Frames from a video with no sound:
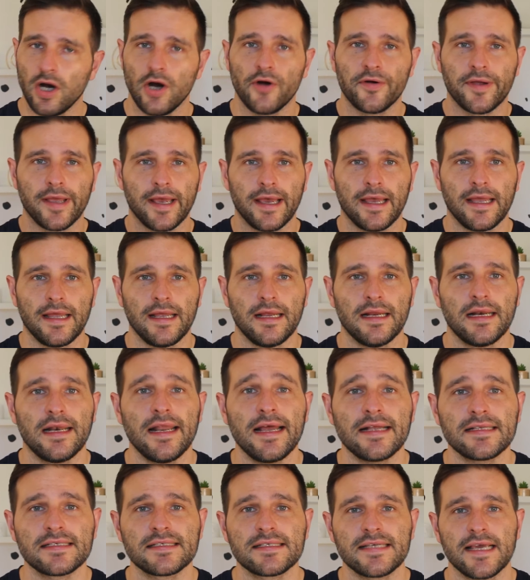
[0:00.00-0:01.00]
Okay,
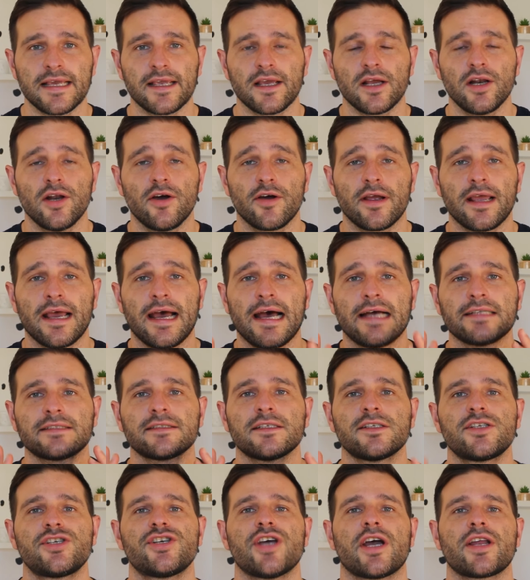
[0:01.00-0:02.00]
let's take a look at
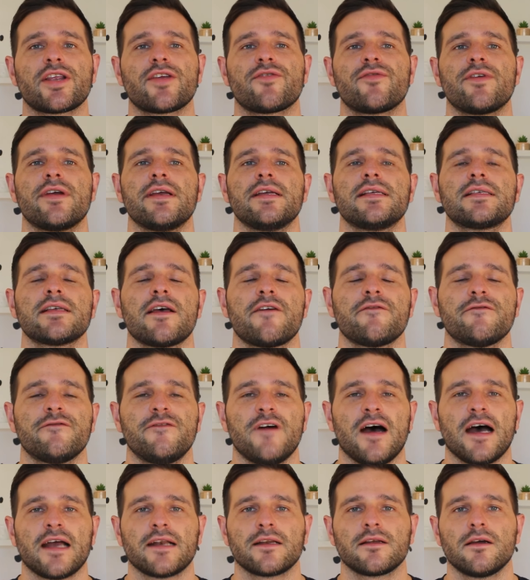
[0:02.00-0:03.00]
January's
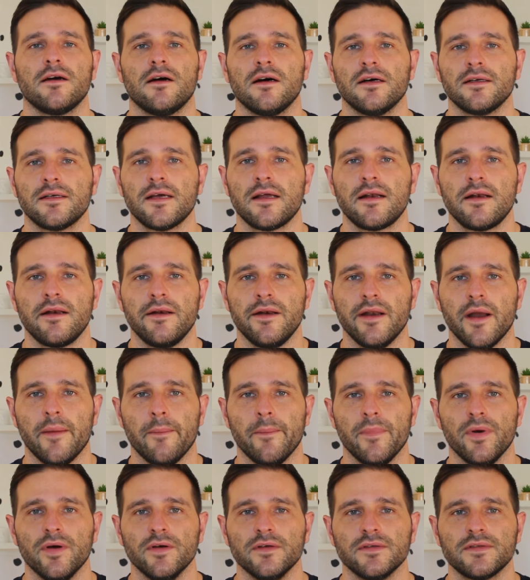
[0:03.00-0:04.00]
Vanguard
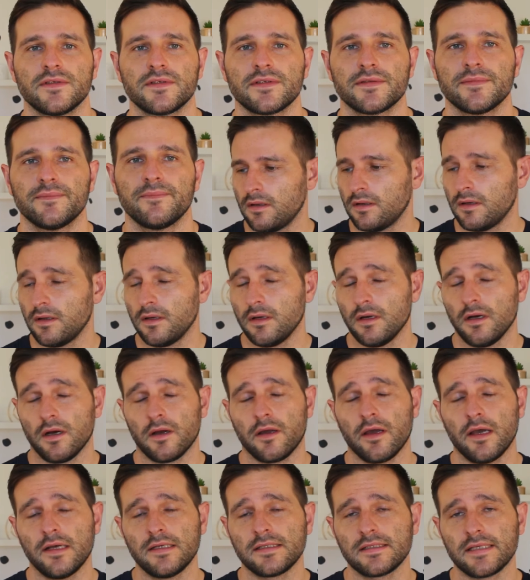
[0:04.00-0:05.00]
numbers.
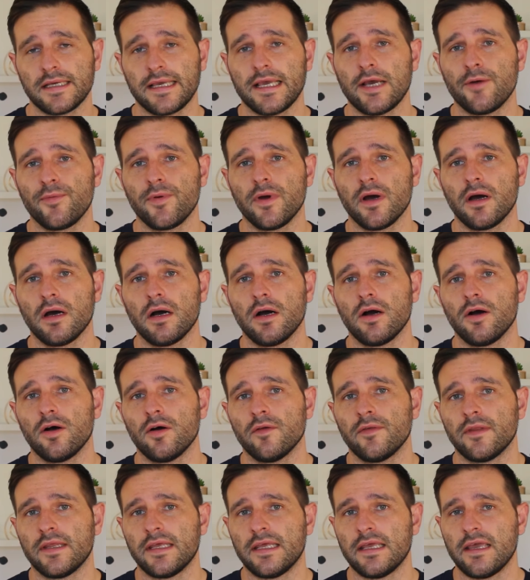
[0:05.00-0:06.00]
Okay, so here we are
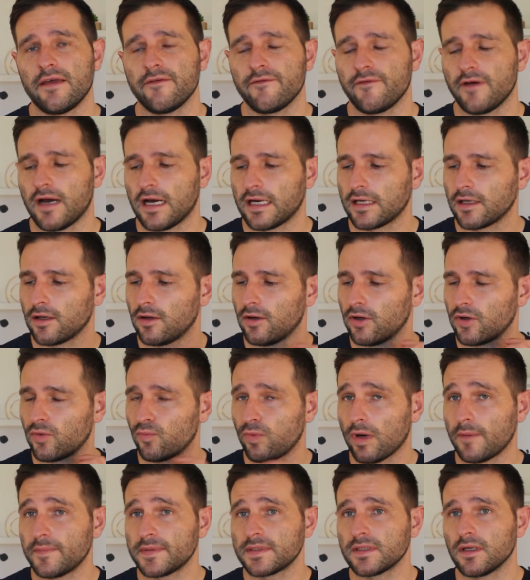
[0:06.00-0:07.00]
on the Vanguard
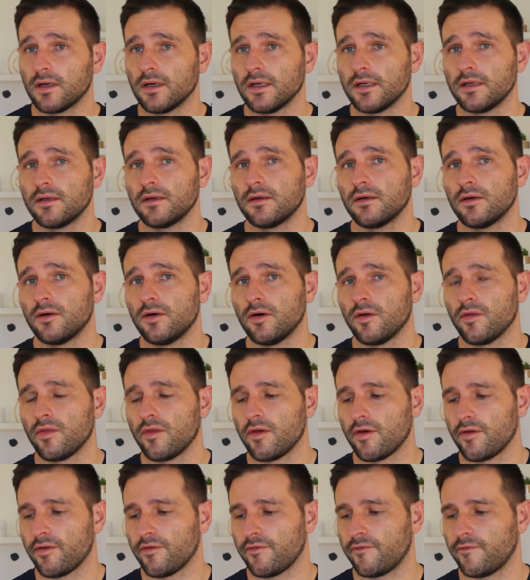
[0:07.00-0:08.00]
website on
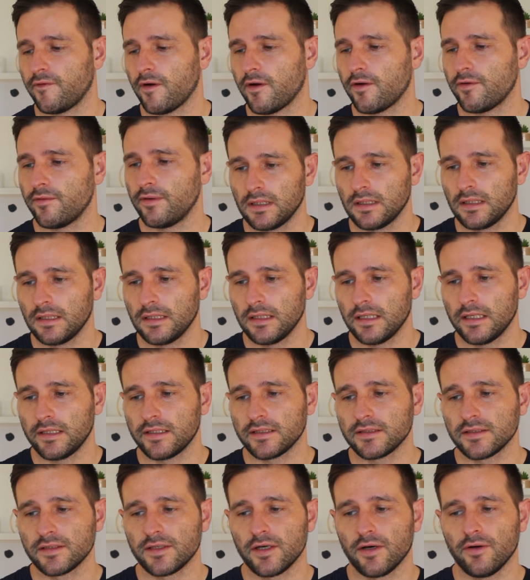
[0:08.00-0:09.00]
the phone. It
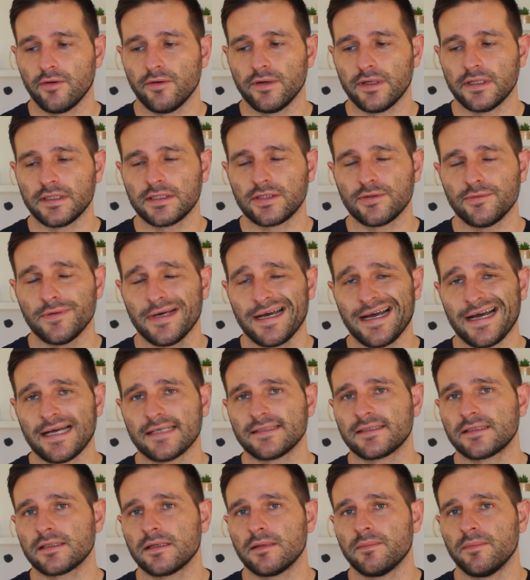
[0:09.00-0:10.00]
doesn't go into
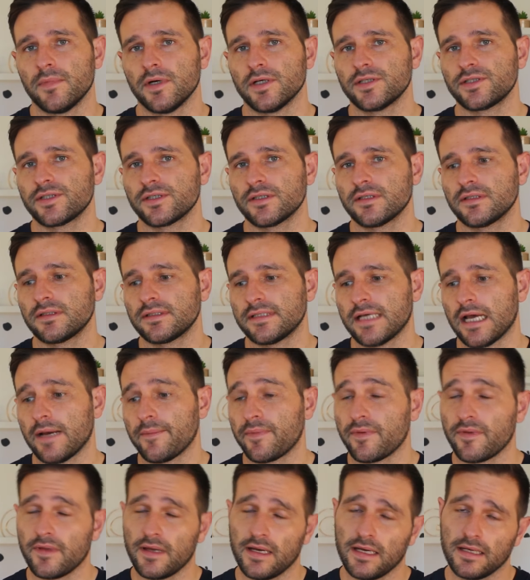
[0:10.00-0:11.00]
as much
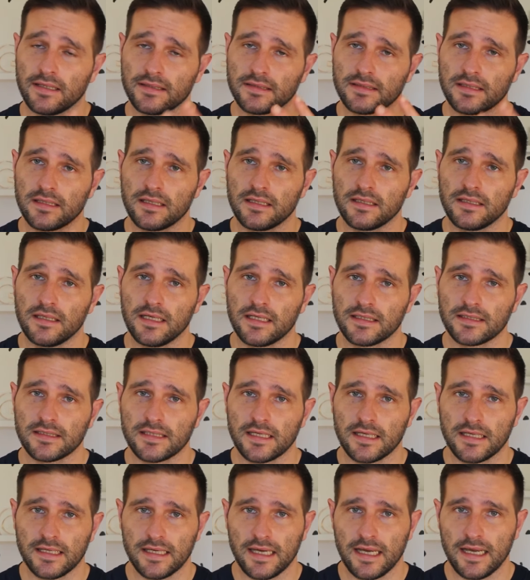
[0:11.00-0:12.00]
depth as, let's
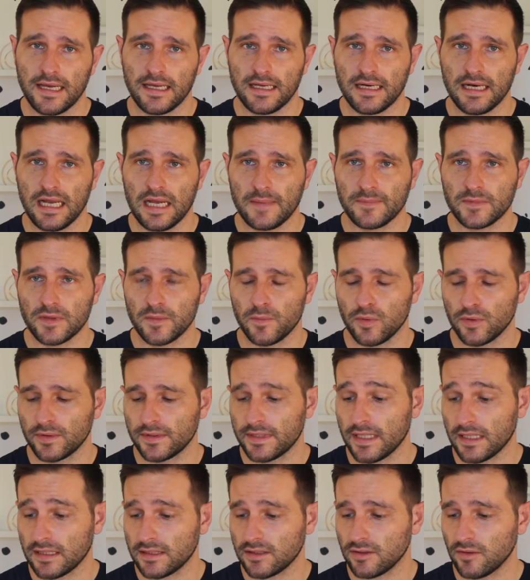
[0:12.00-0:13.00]
say, a laptop or
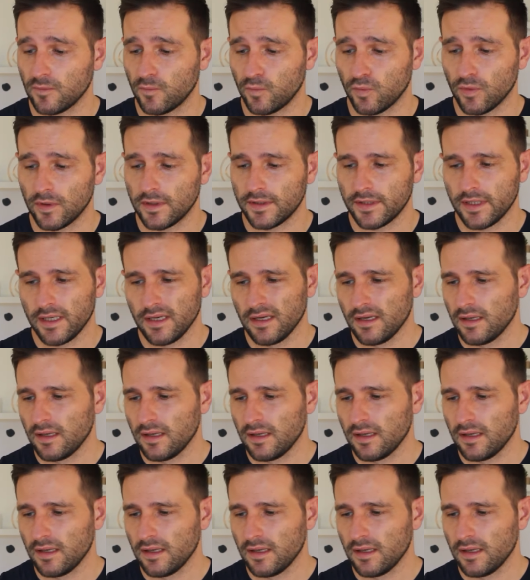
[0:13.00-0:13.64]
desktop would,